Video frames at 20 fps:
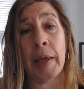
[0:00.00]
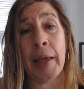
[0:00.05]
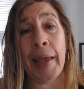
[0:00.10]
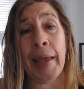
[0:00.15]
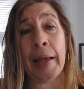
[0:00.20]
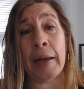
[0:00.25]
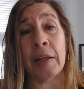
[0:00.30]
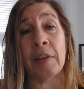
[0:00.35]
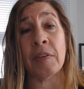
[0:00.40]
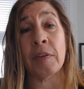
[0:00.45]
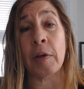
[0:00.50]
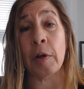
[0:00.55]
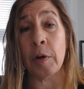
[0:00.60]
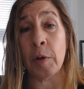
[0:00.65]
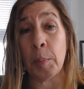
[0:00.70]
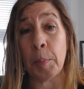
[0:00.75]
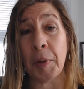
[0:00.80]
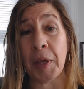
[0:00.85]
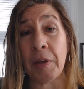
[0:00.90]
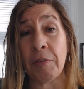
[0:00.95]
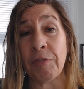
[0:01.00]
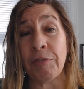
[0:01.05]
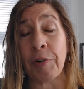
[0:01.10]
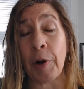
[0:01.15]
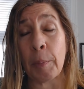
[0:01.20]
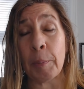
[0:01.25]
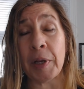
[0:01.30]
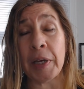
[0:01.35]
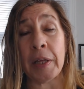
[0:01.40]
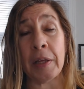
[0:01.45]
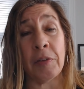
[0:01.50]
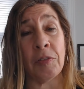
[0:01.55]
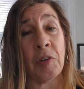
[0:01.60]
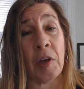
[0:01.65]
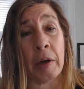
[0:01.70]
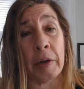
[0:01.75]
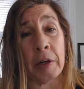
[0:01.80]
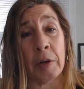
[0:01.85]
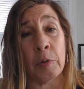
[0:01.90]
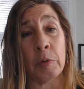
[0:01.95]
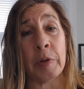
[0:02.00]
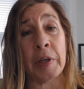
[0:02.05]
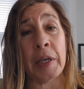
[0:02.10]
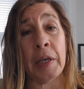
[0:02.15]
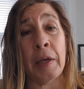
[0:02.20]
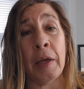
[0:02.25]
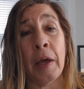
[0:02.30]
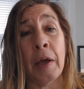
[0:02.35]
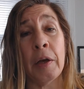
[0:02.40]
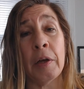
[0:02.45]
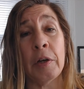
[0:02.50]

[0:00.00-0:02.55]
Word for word: and it's going to be from an entirely